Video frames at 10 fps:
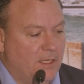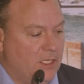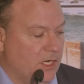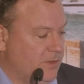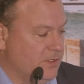
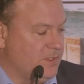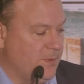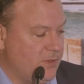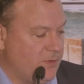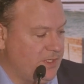You know, there's some
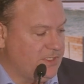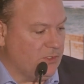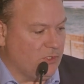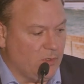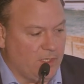other things that
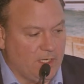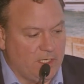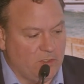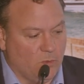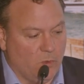are going
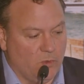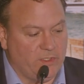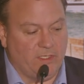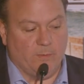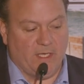on in the world
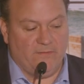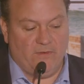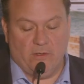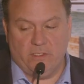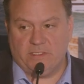that you might have
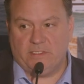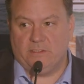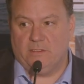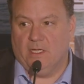noticed.